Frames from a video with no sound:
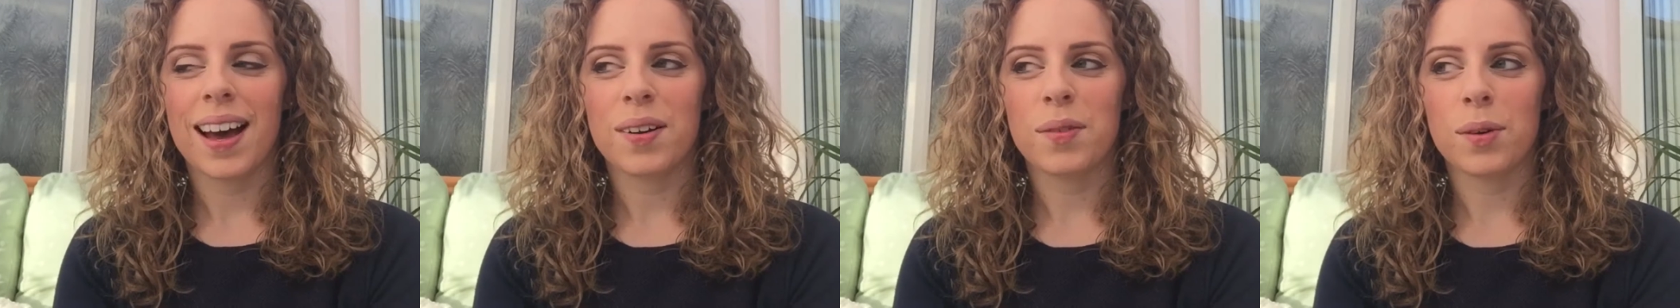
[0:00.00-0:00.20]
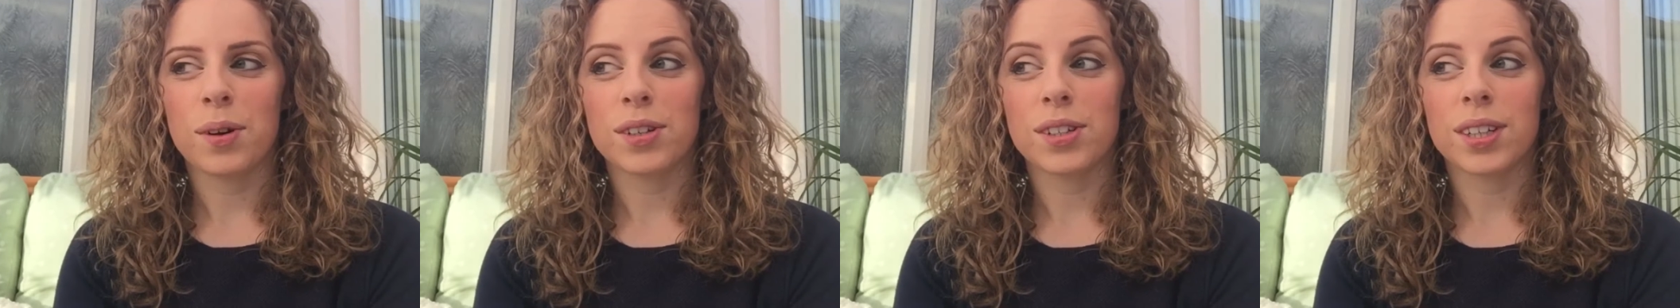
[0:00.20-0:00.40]

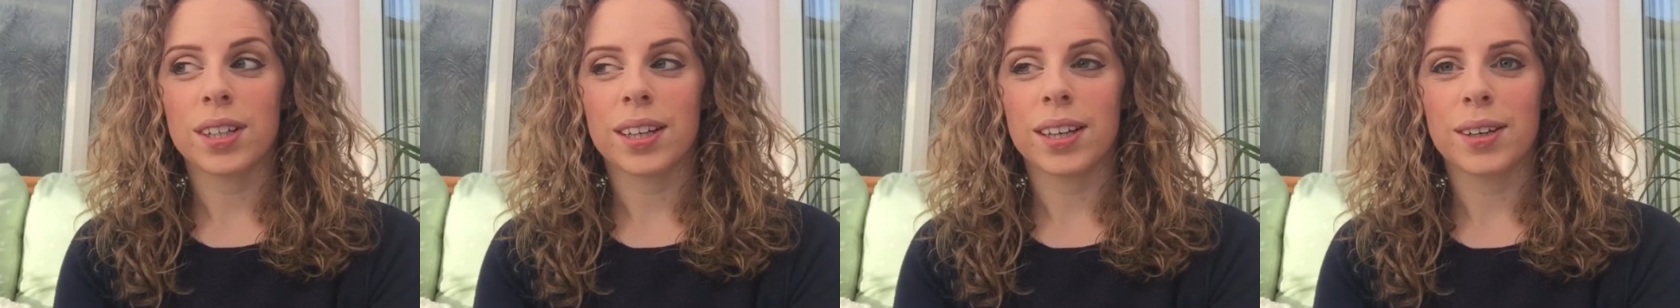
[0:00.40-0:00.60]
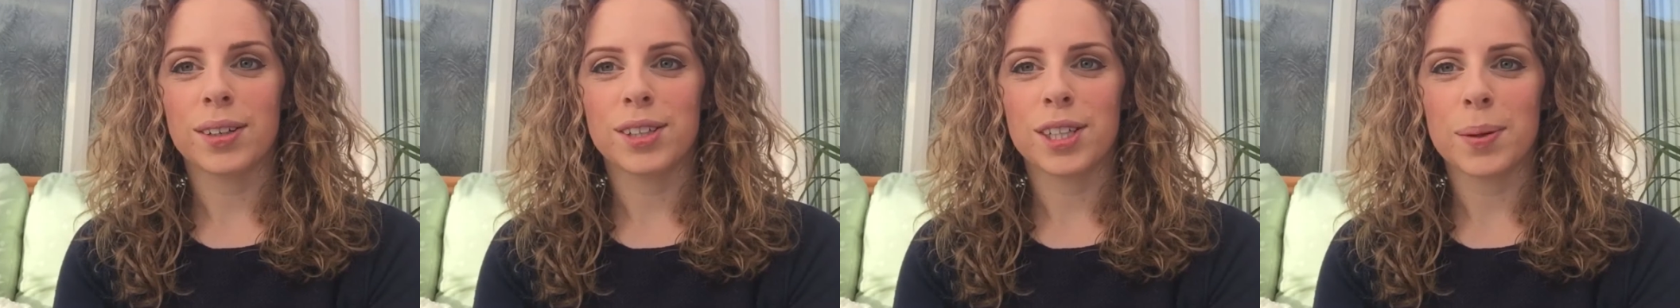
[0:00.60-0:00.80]

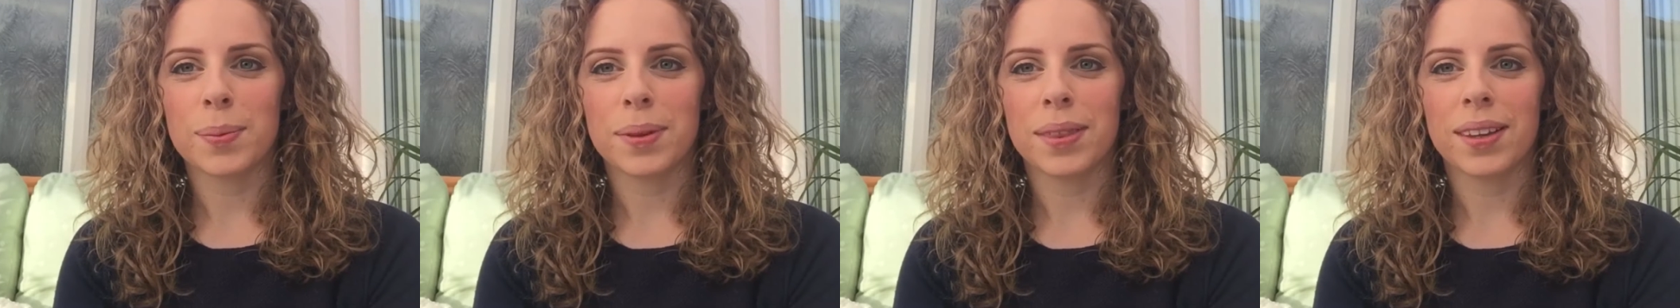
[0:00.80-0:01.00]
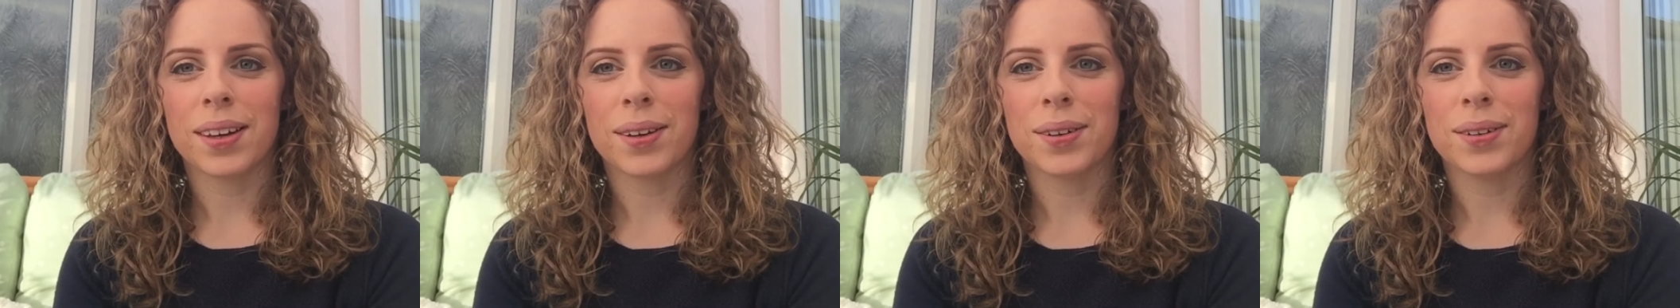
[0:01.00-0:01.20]
watching YouTube
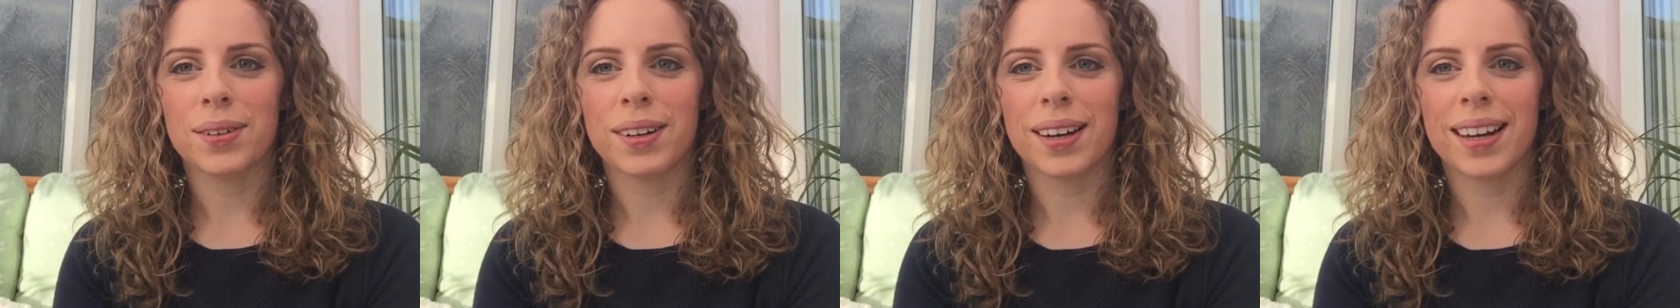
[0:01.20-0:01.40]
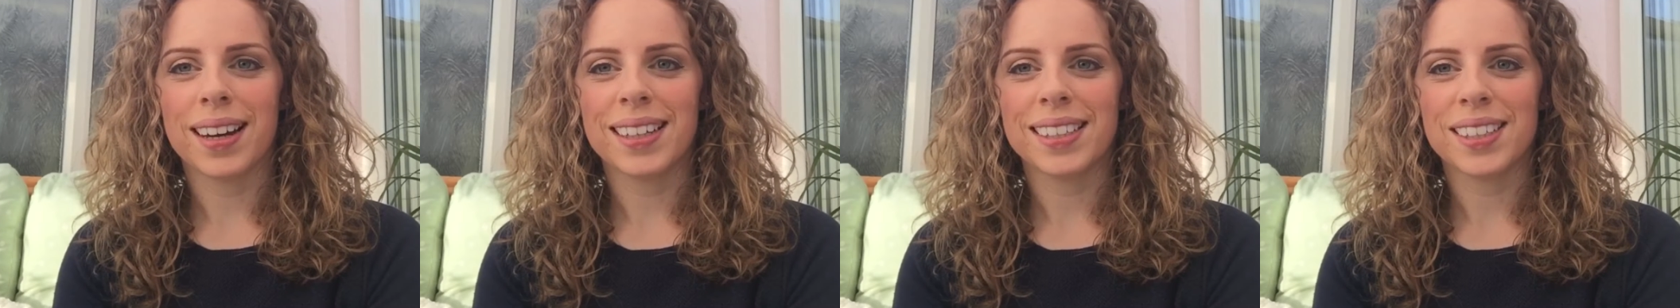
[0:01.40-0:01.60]
in the
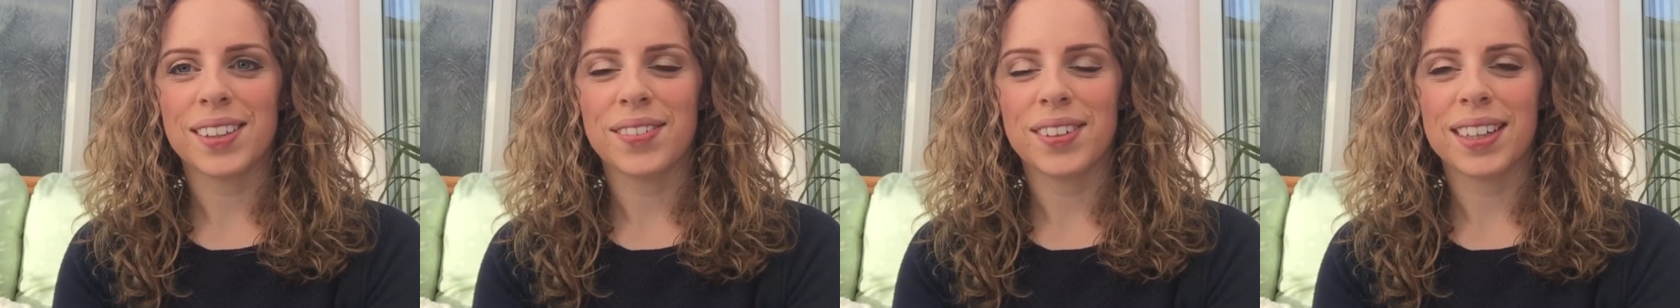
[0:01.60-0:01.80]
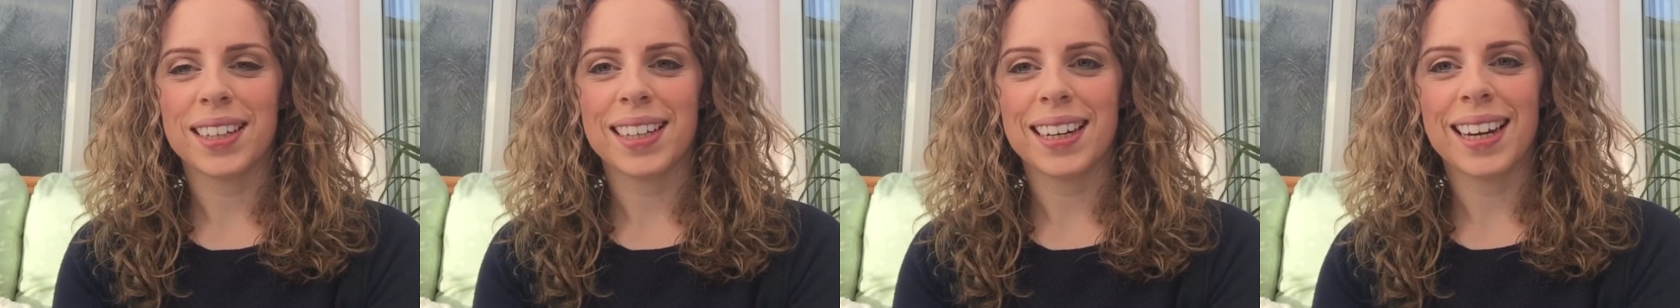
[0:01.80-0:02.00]
corner. So
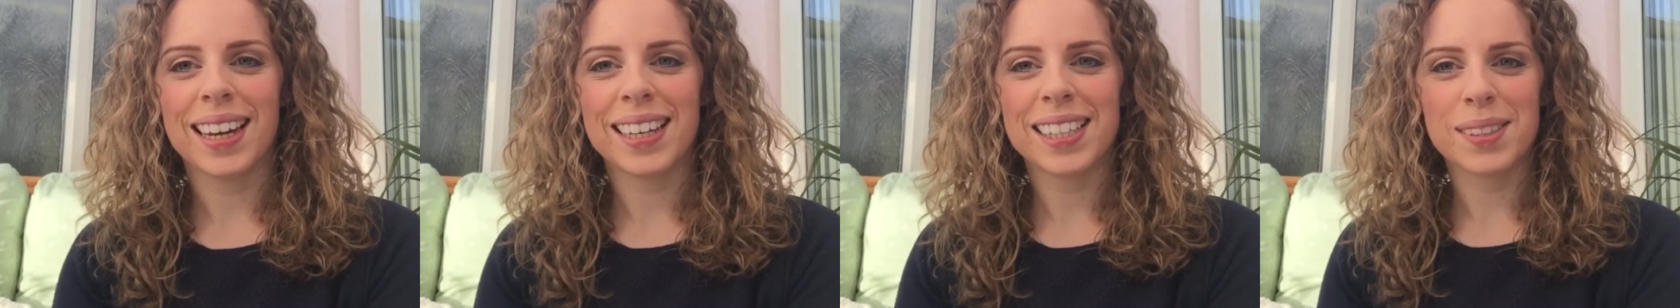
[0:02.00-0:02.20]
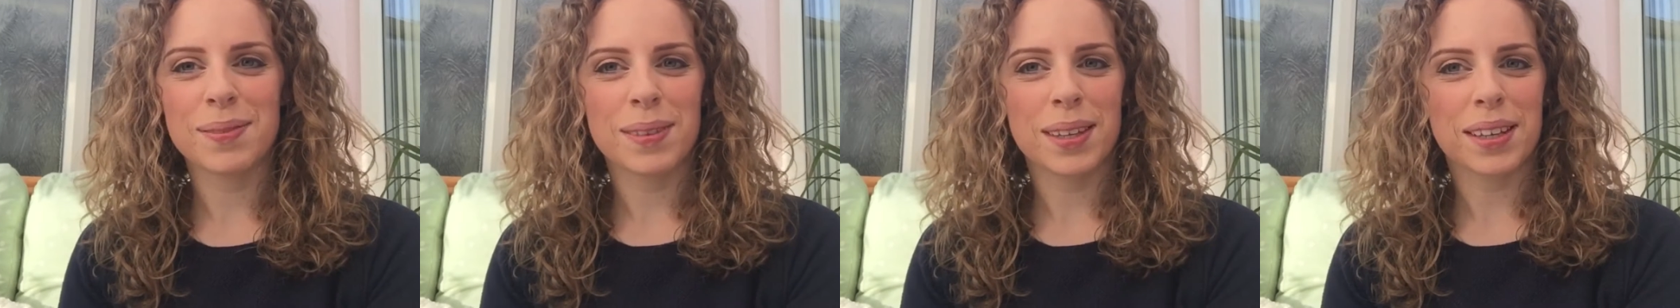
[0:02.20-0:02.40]
if you can
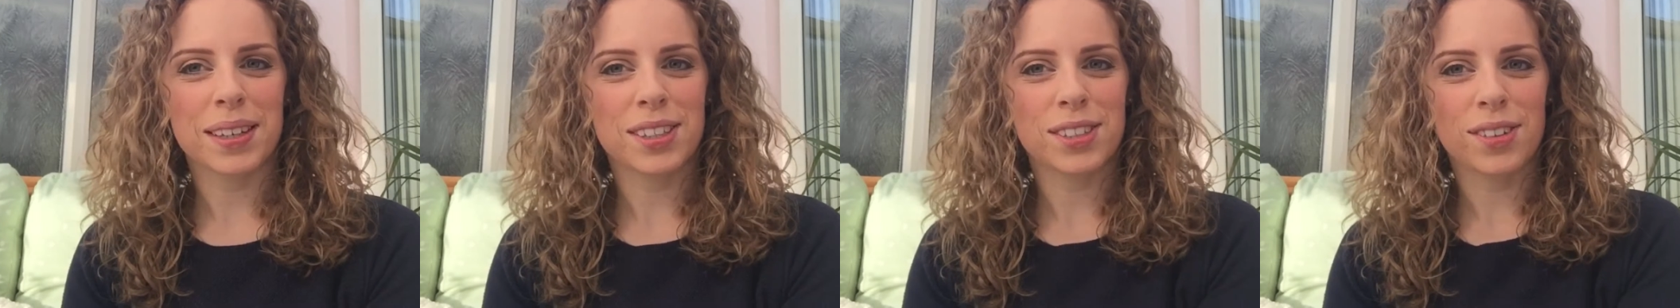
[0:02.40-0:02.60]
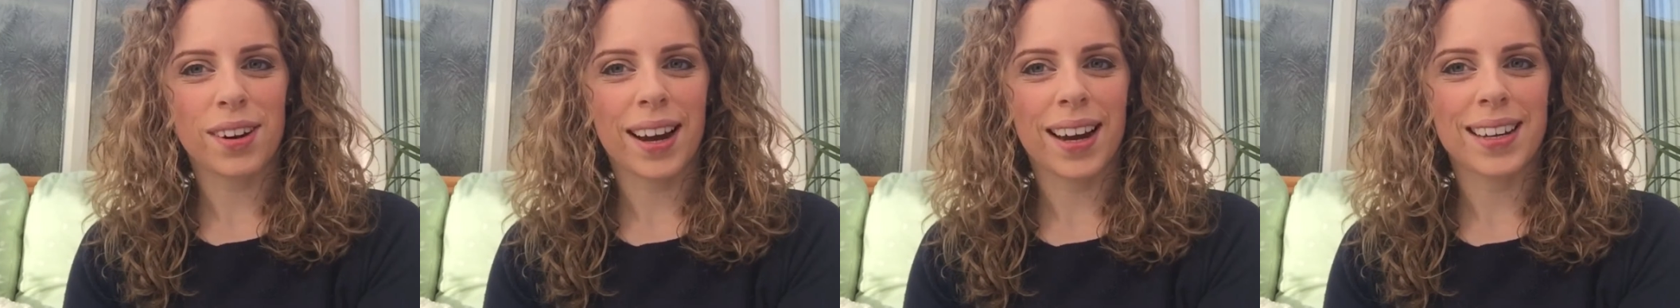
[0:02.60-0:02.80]
hear something
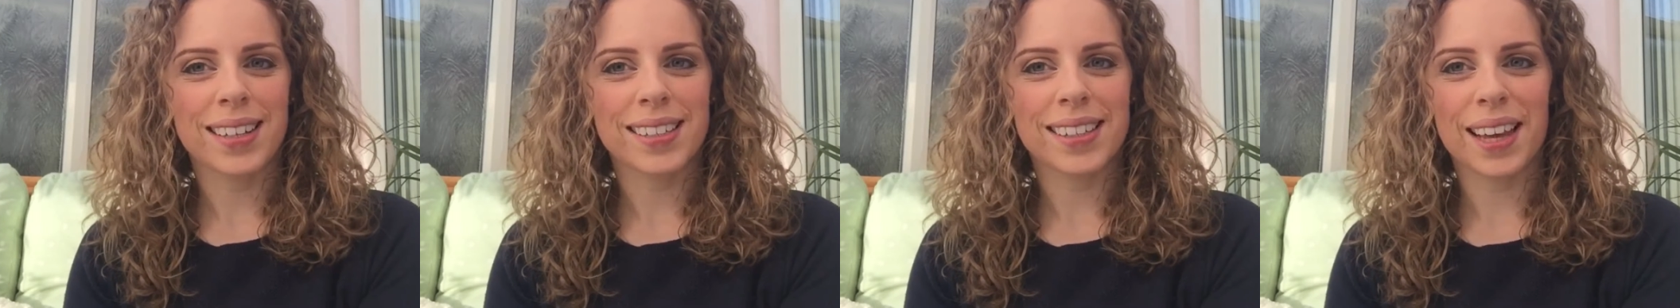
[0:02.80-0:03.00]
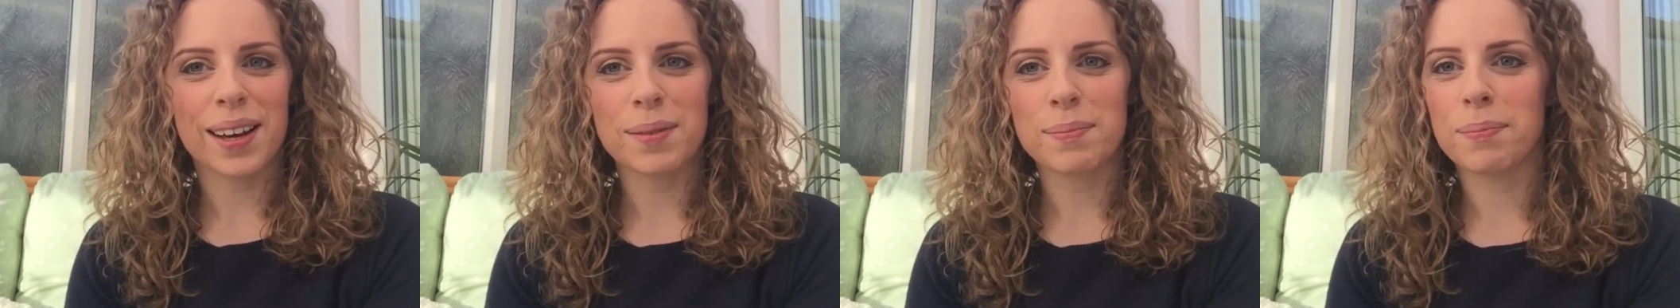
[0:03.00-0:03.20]

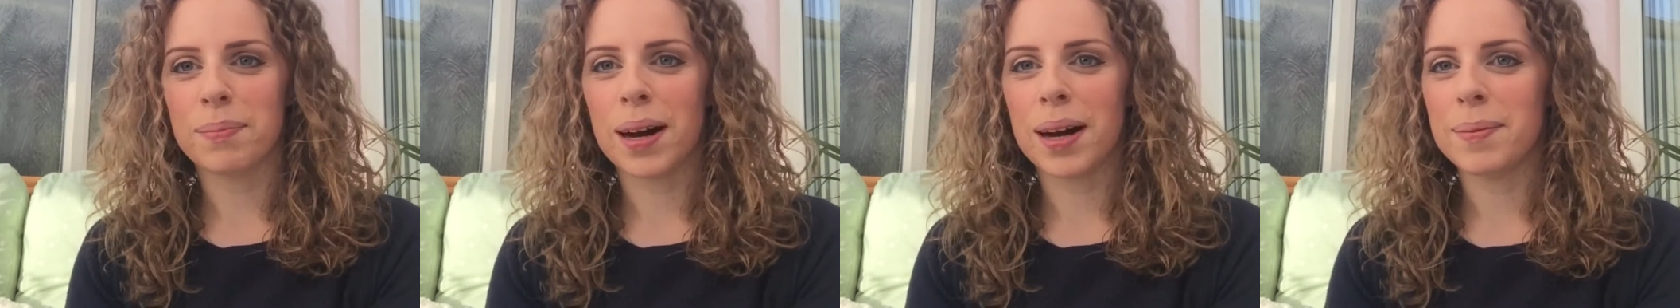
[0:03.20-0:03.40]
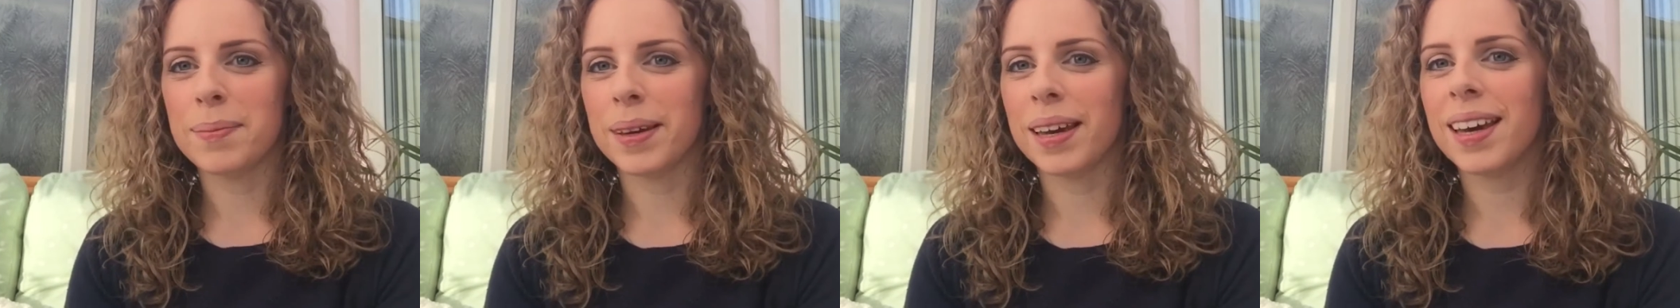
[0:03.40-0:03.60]
strange, that
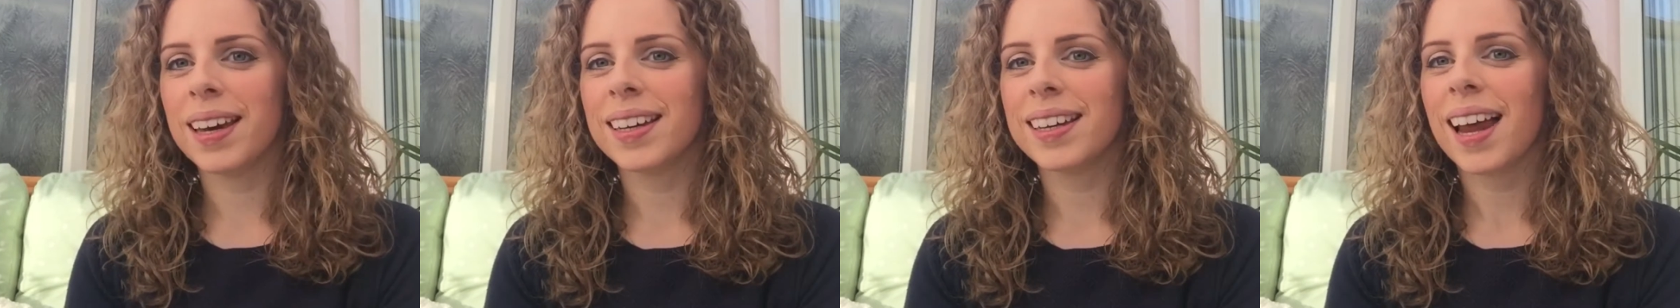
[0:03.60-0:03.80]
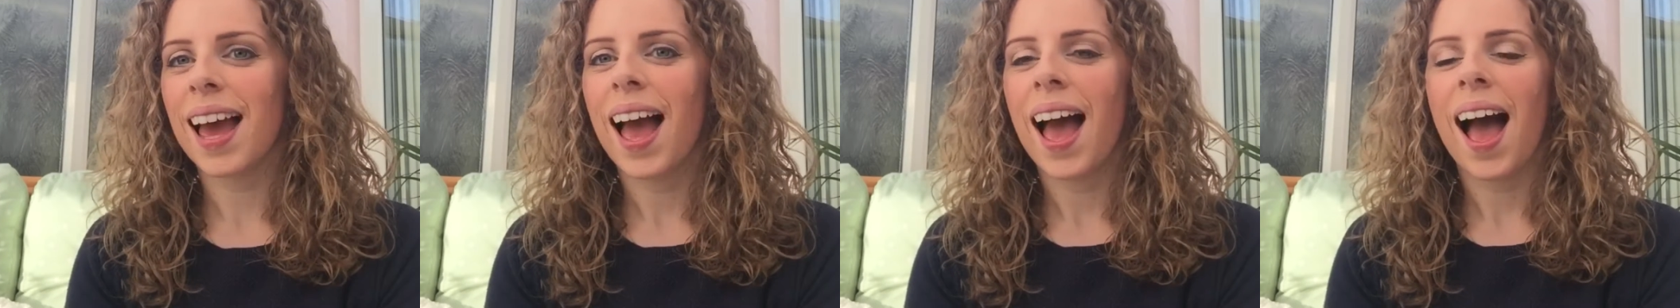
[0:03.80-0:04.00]
might be
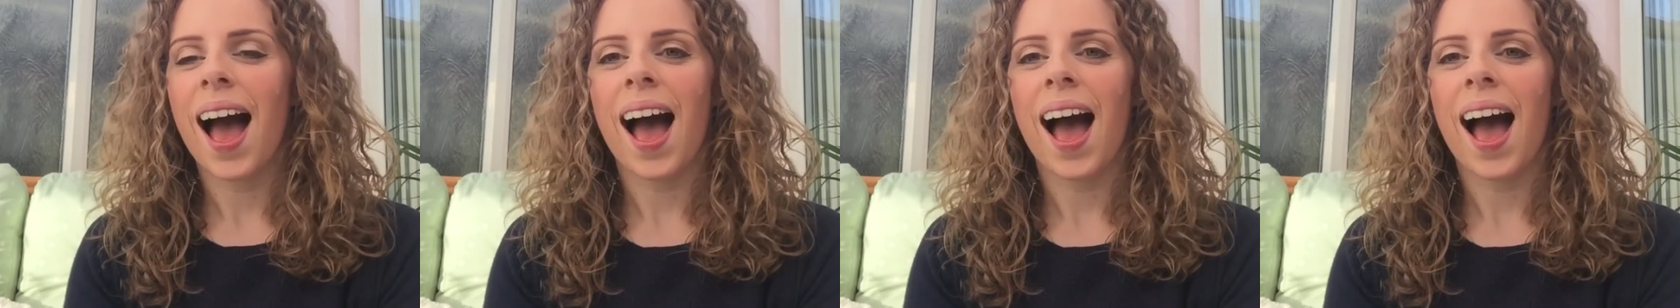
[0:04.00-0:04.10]
it.